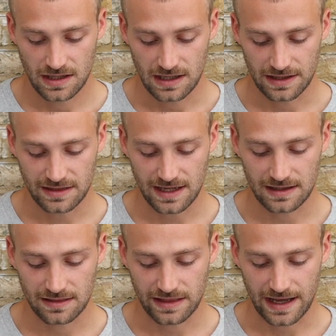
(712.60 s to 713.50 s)
I
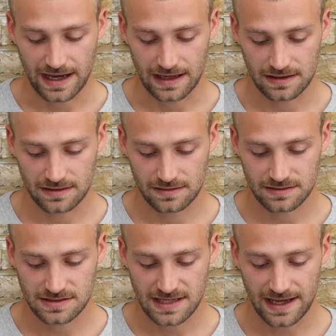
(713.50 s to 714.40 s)
think that
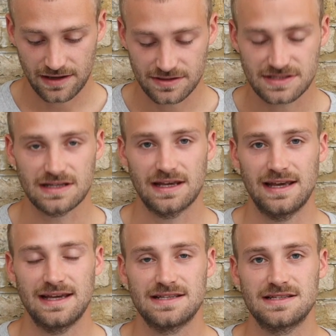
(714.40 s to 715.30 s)
Tails
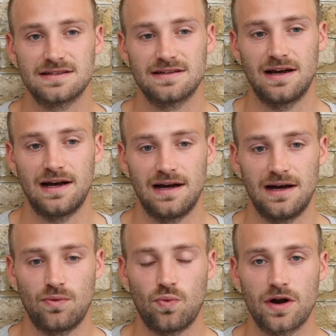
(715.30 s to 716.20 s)
is
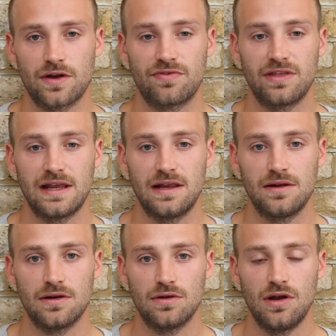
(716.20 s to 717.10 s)
one of
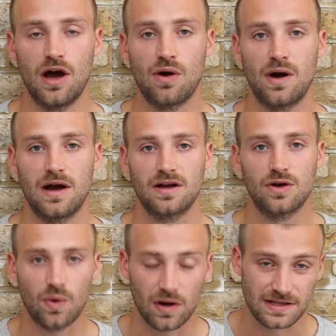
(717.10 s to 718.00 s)
the lower
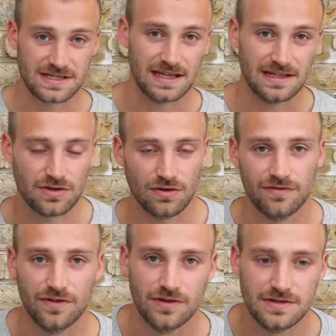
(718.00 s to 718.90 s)
quality dog
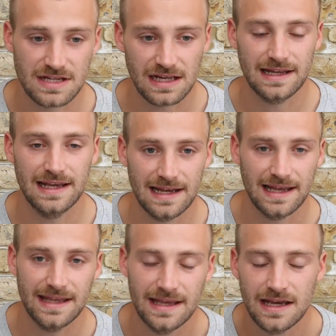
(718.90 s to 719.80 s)
foods.
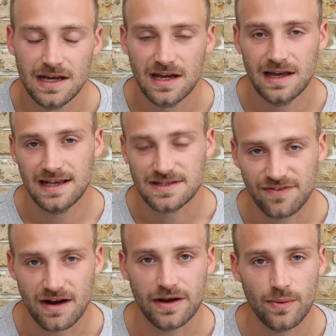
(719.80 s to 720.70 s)
Clearly, it's
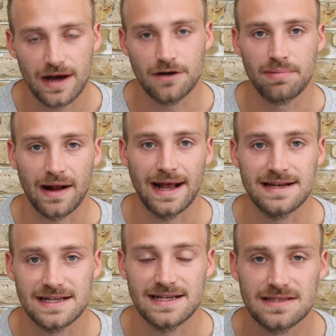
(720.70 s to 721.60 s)
very well
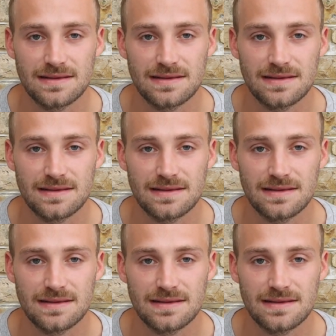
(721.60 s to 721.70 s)
branded,